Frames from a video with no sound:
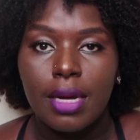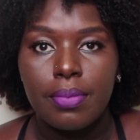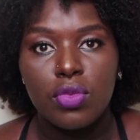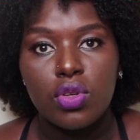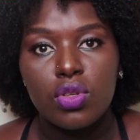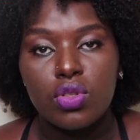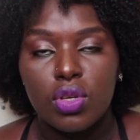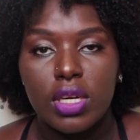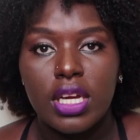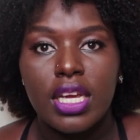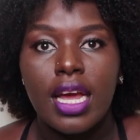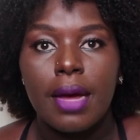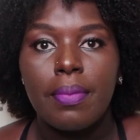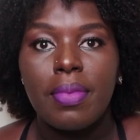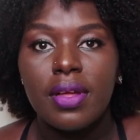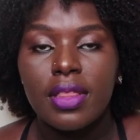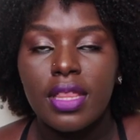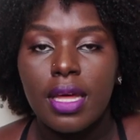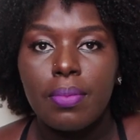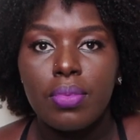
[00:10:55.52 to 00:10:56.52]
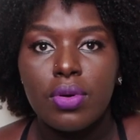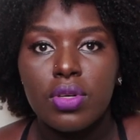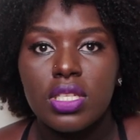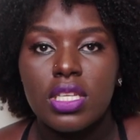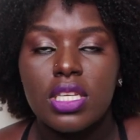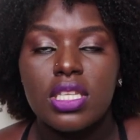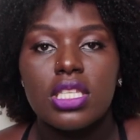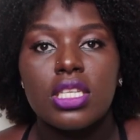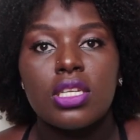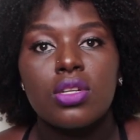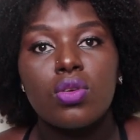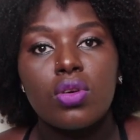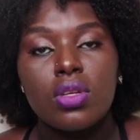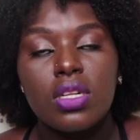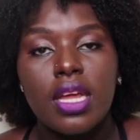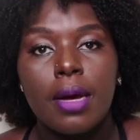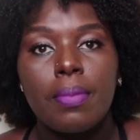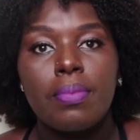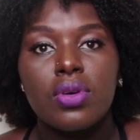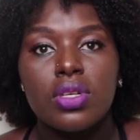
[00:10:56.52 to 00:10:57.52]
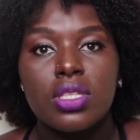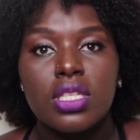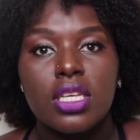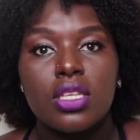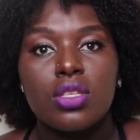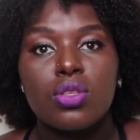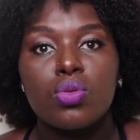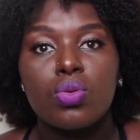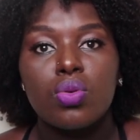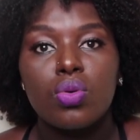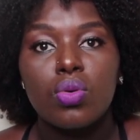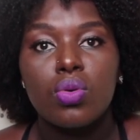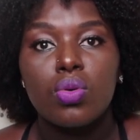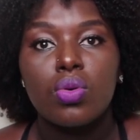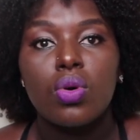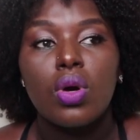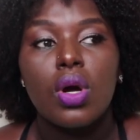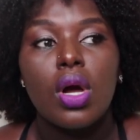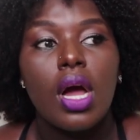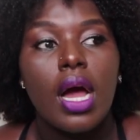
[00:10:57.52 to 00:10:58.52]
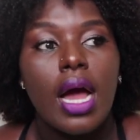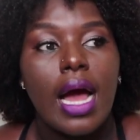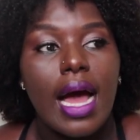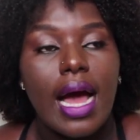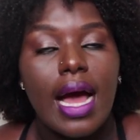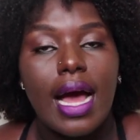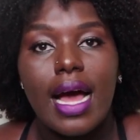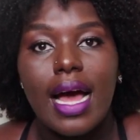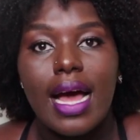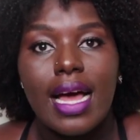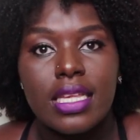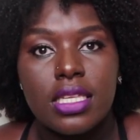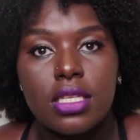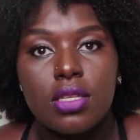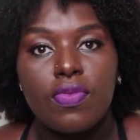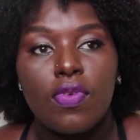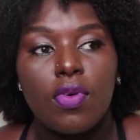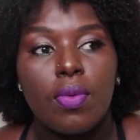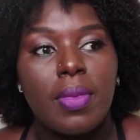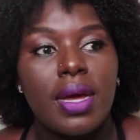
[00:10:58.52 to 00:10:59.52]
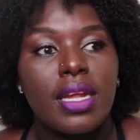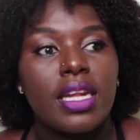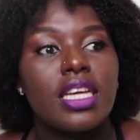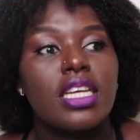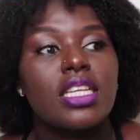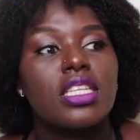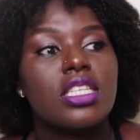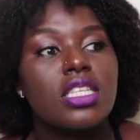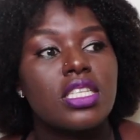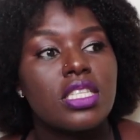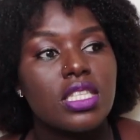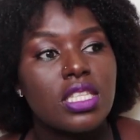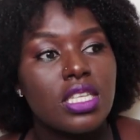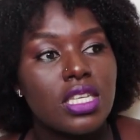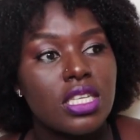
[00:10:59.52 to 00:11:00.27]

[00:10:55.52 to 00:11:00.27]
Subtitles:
I'm not talking about the bosses. It's not the bosses who ask for money. It is